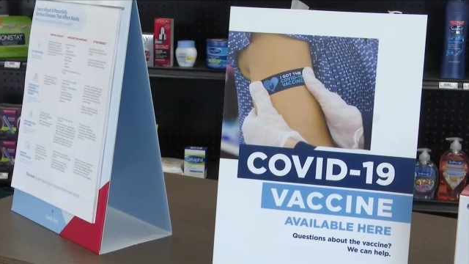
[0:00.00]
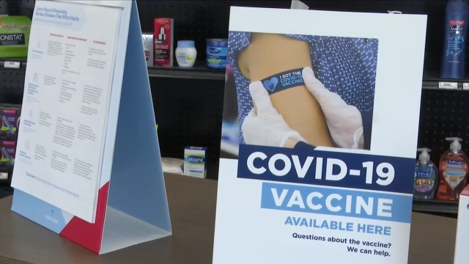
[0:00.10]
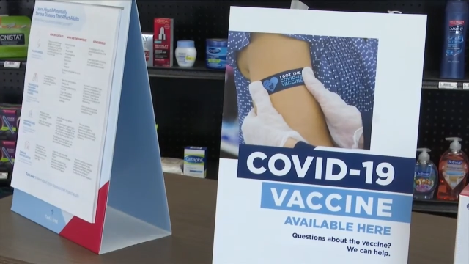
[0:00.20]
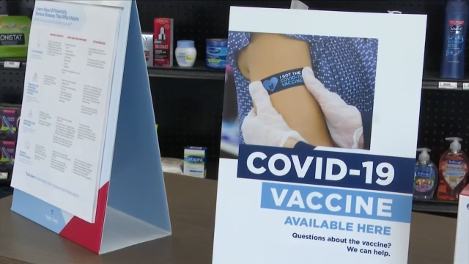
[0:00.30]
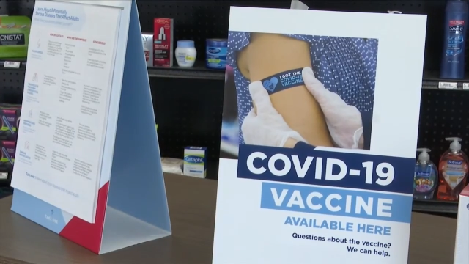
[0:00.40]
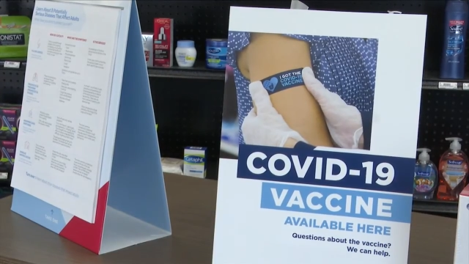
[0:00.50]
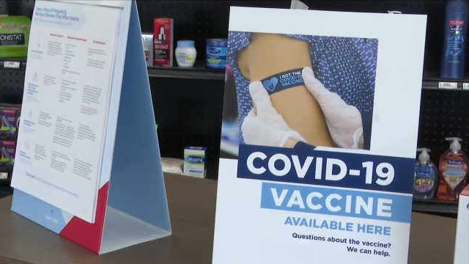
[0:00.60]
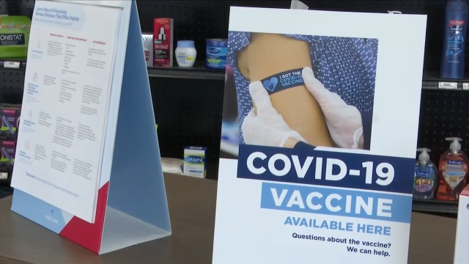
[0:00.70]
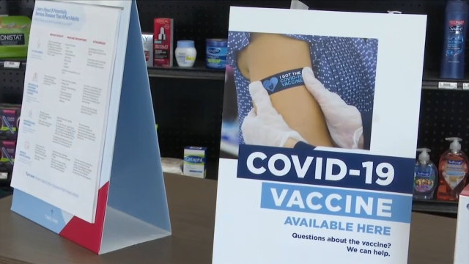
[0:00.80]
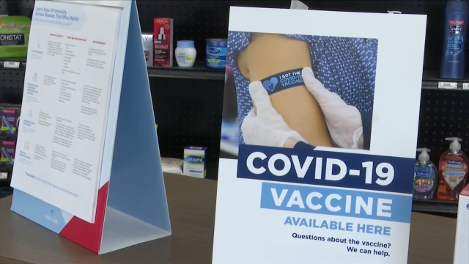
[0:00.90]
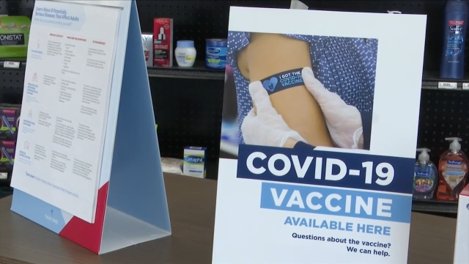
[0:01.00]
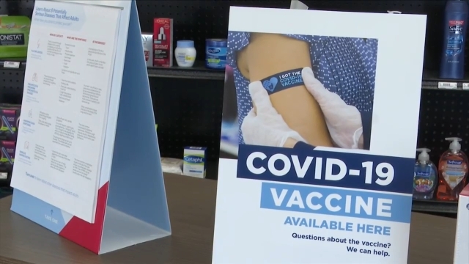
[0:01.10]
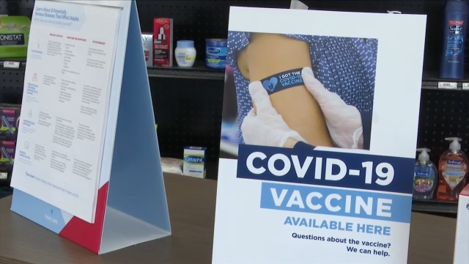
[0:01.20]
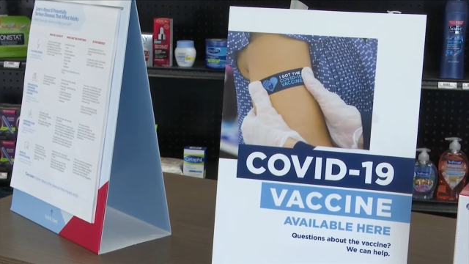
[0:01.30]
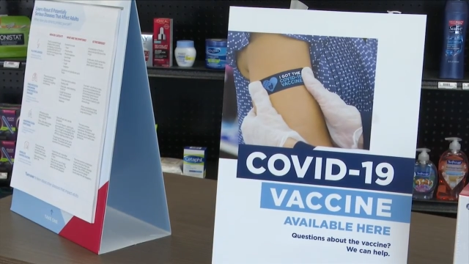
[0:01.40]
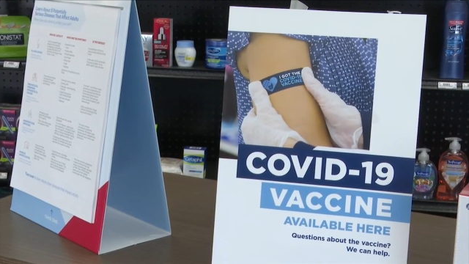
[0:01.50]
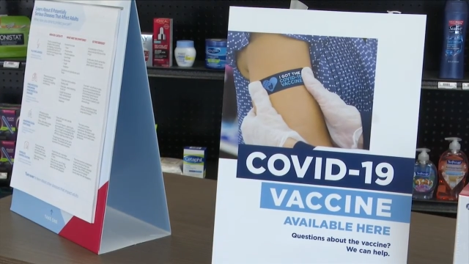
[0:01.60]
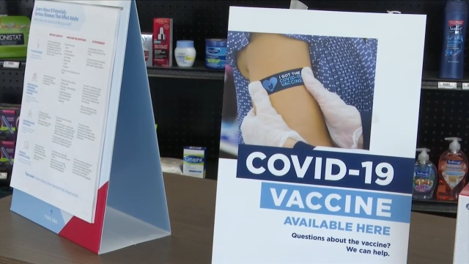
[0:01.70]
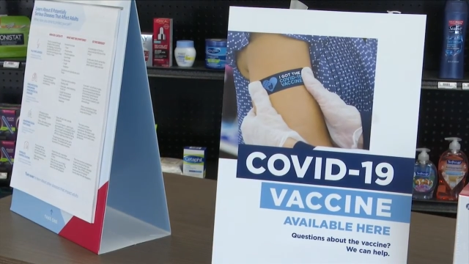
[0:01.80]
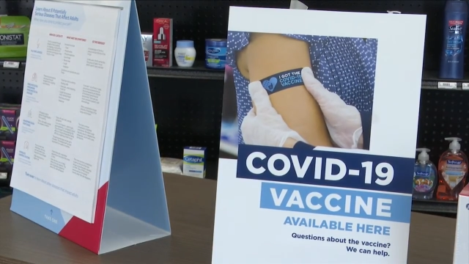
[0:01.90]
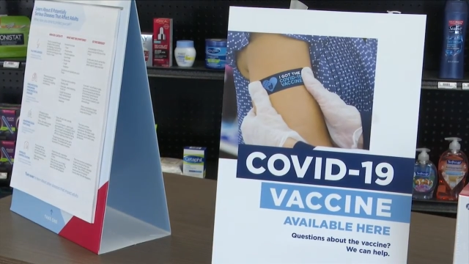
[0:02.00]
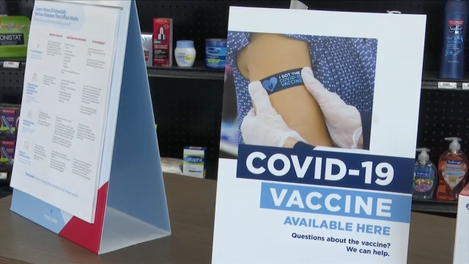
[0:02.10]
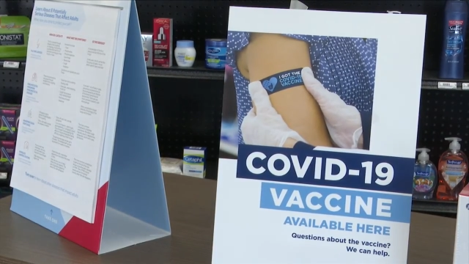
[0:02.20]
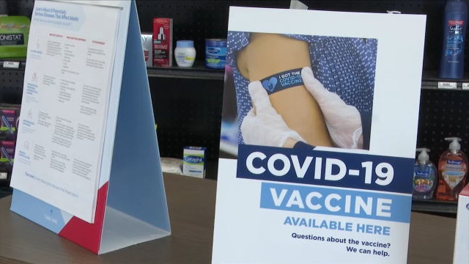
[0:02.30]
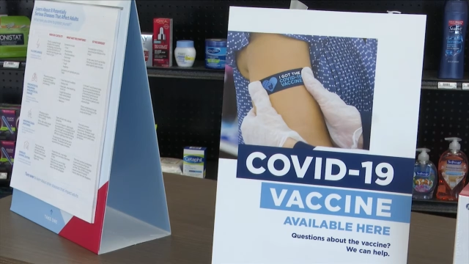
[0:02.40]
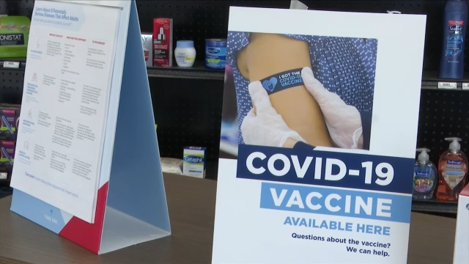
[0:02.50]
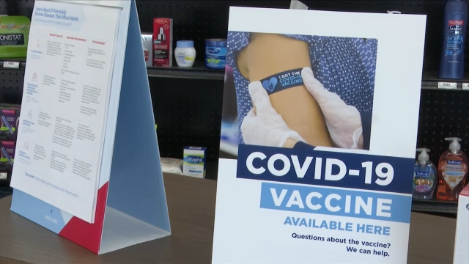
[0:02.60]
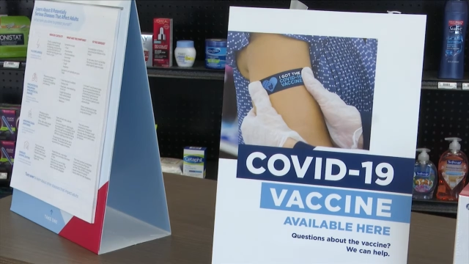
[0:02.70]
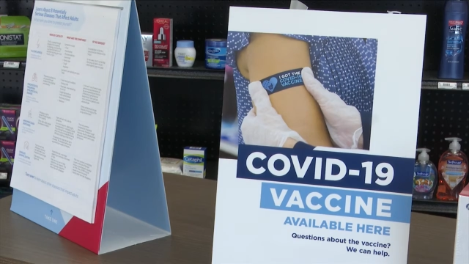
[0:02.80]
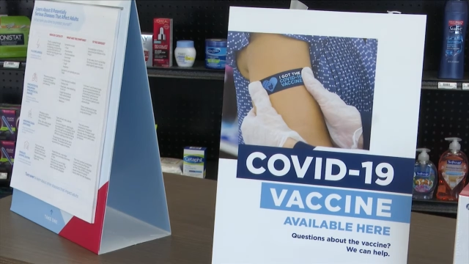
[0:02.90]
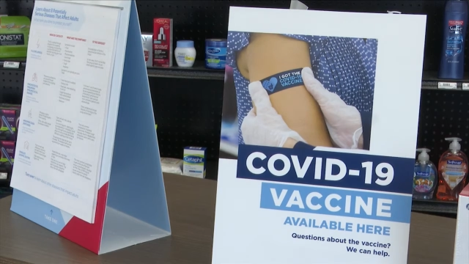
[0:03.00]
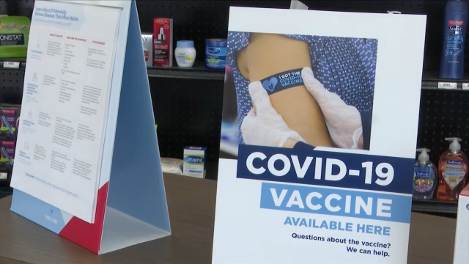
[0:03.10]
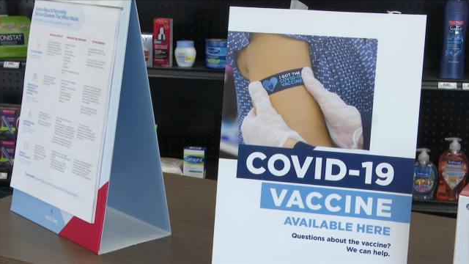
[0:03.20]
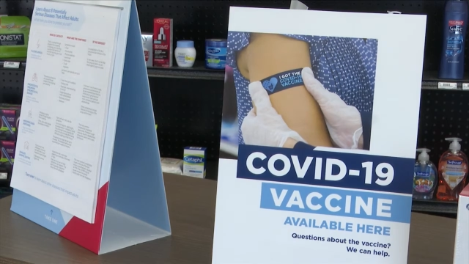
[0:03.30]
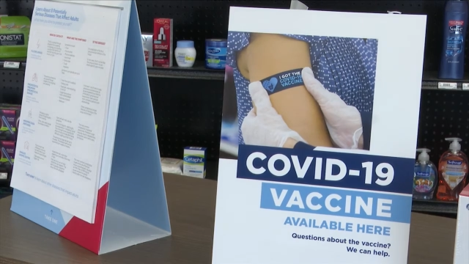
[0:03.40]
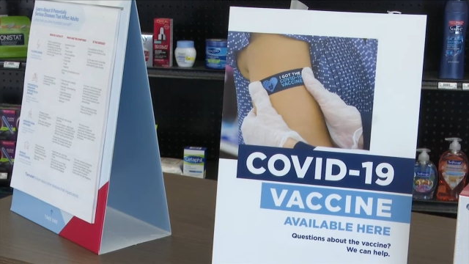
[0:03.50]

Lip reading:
Nobody's mouth can be seen.